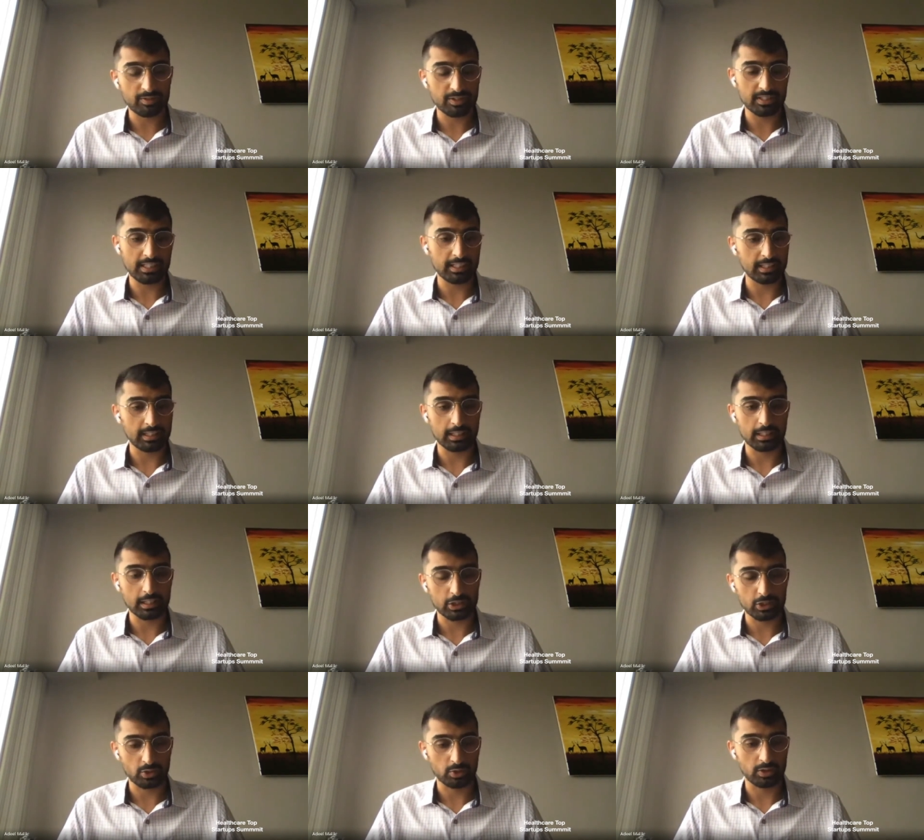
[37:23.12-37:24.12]
seen in
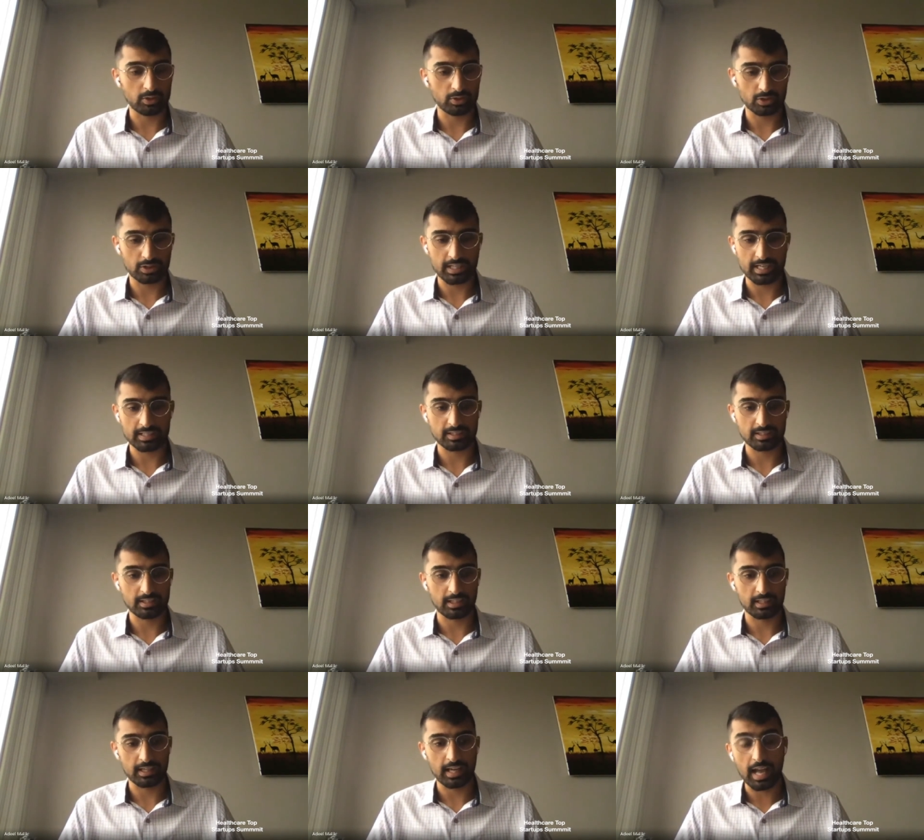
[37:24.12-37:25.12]
initial user
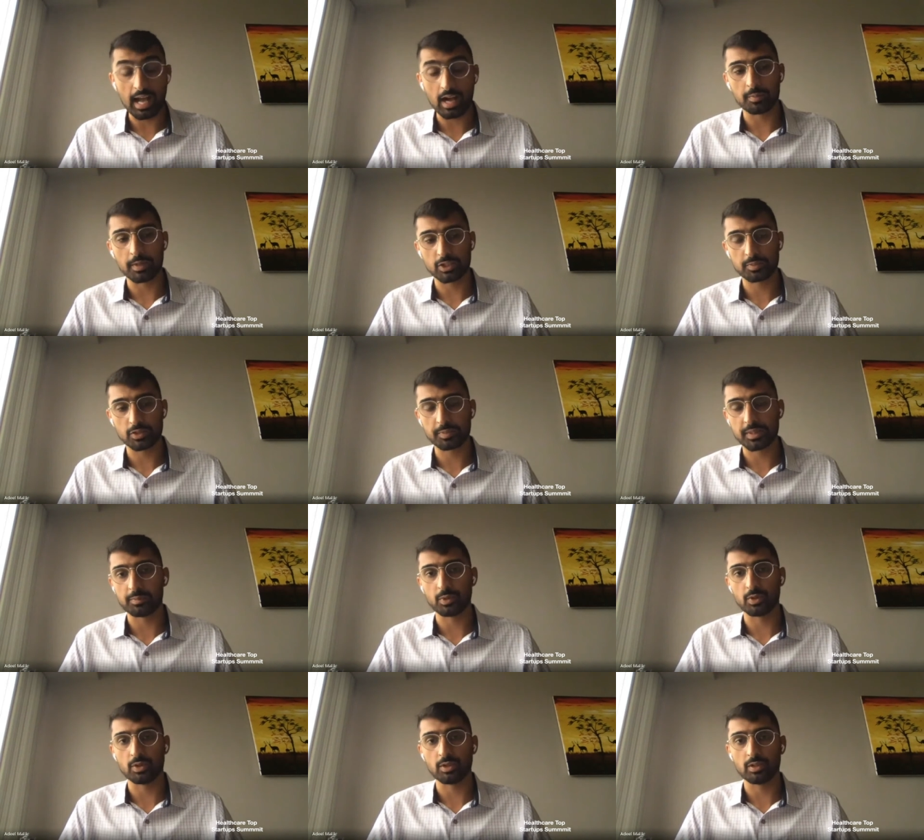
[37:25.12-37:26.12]
testing how much
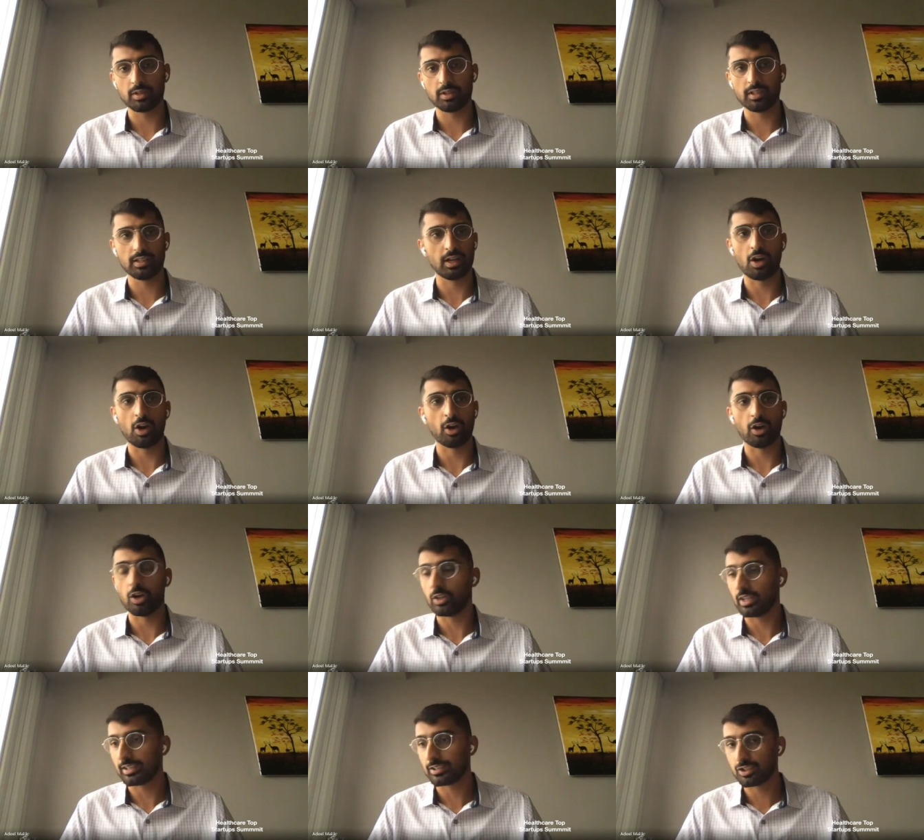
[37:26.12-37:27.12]
people
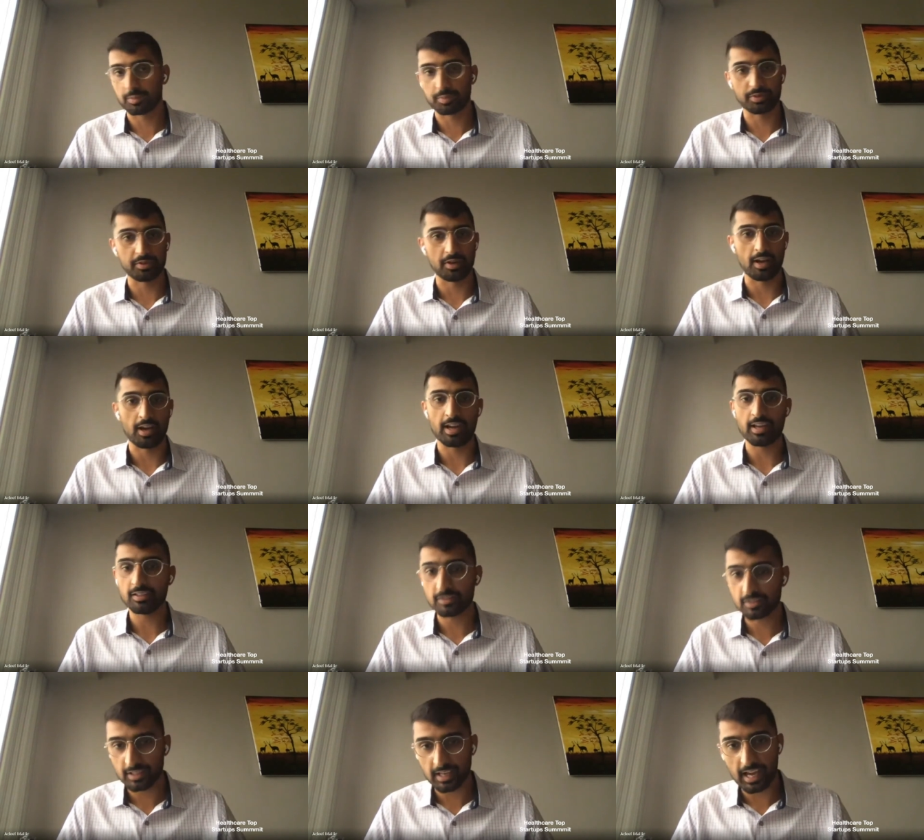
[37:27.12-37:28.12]
are like
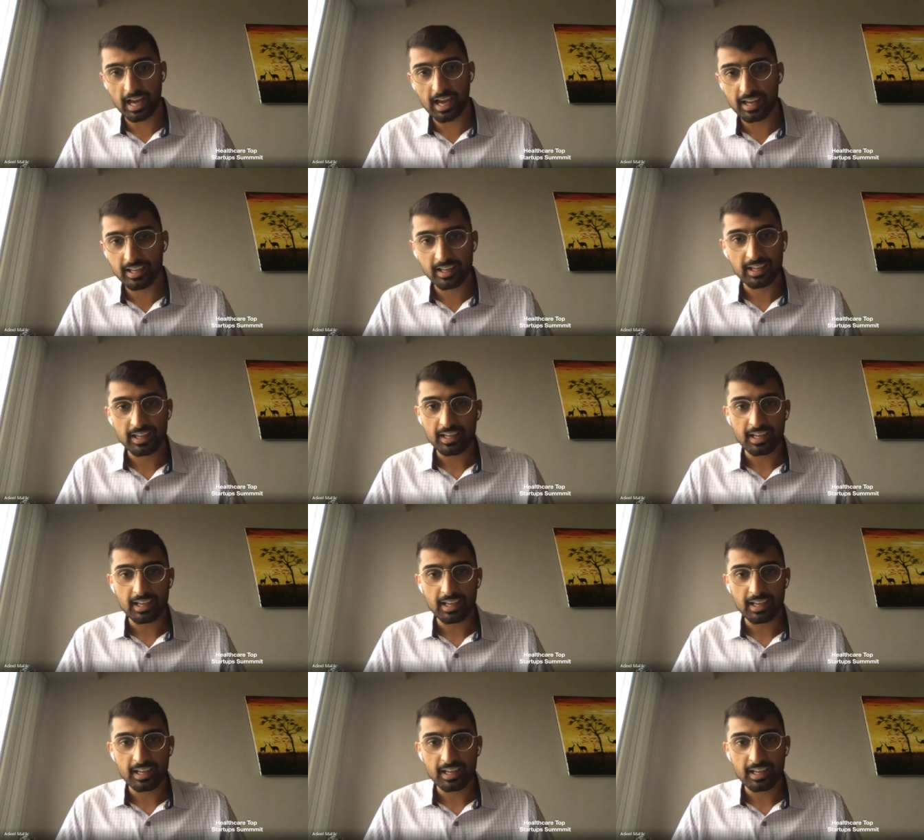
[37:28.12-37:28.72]
surprised at